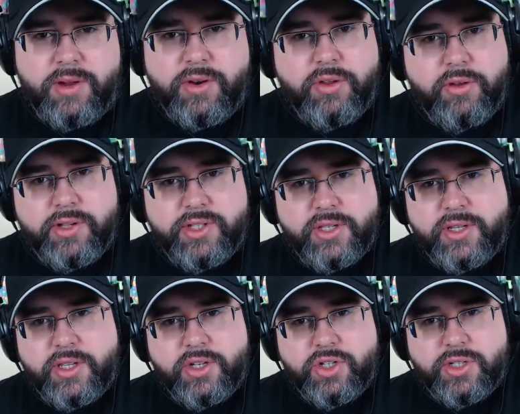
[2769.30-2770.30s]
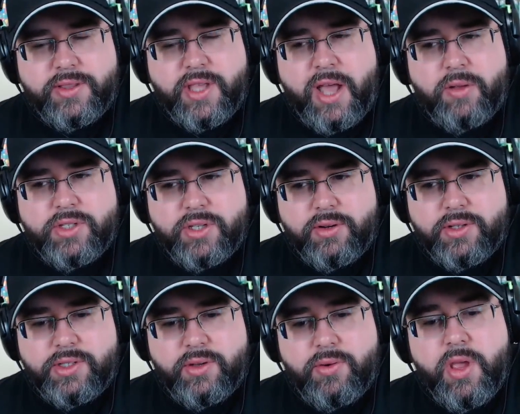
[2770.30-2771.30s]
New York City and just on the outskirts.
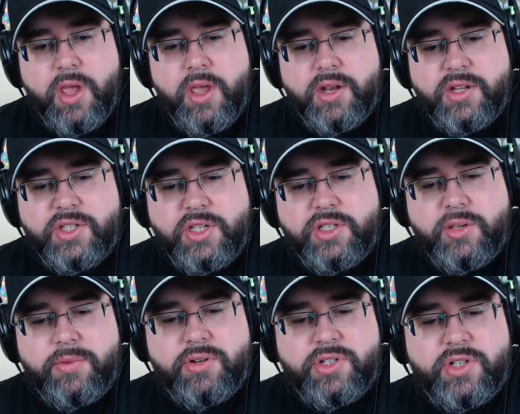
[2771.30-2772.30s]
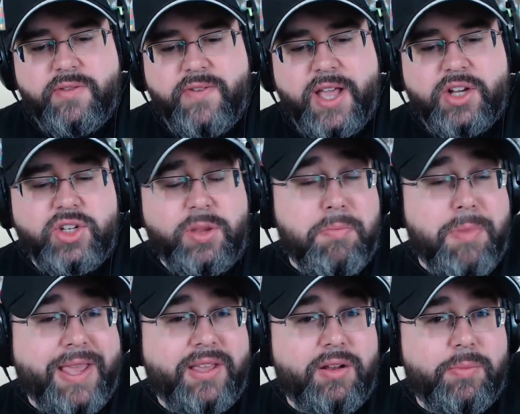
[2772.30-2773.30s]
So to see some of their stuff actually
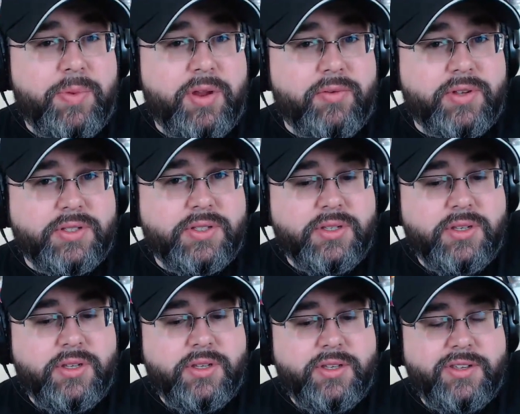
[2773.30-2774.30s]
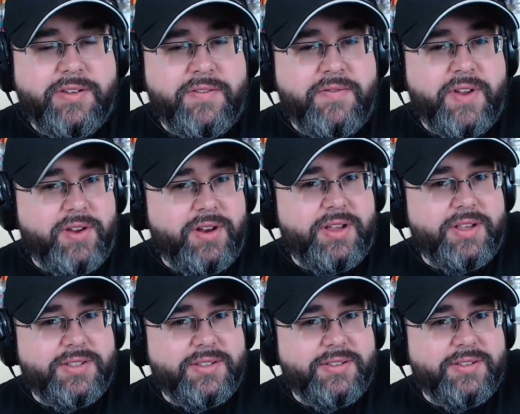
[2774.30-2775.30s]
make it up here is very
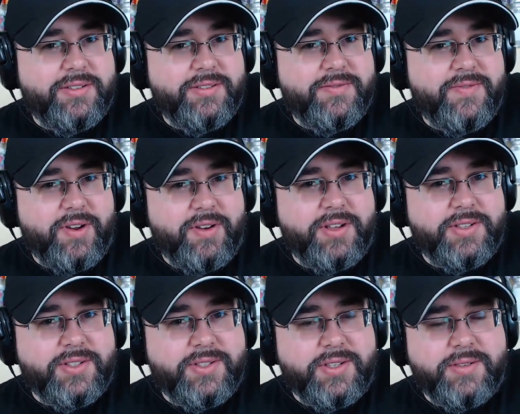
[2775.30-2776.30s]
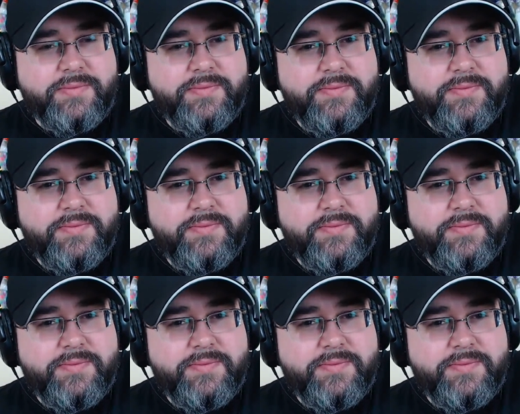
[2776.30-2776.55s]
nice. Very nice to see.